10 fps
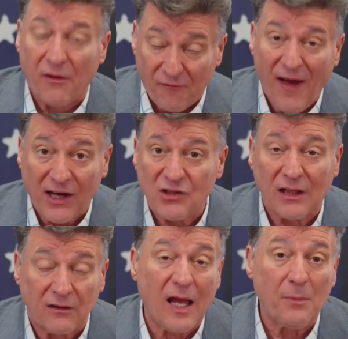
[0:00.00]
The facts
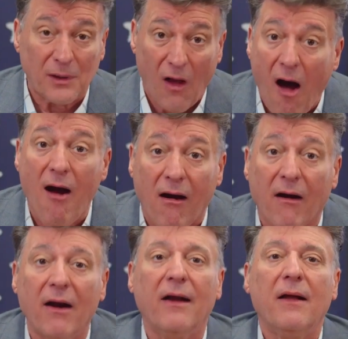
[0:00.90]
on the table
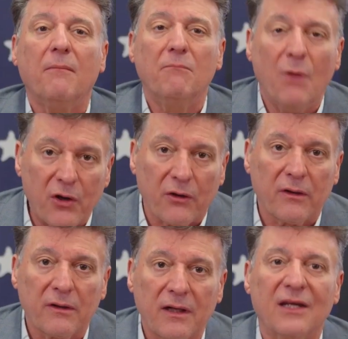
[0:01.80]
are
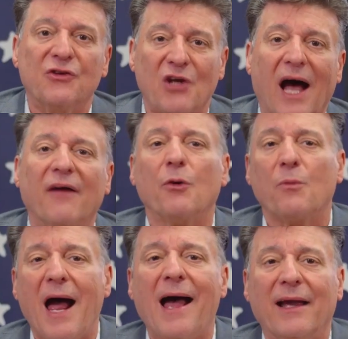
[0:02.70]
murder is on the
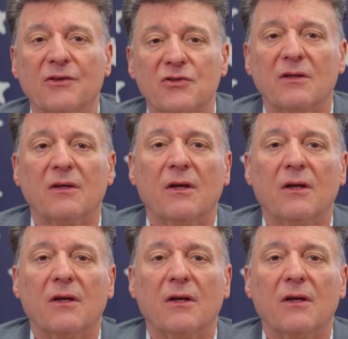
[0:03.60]
rise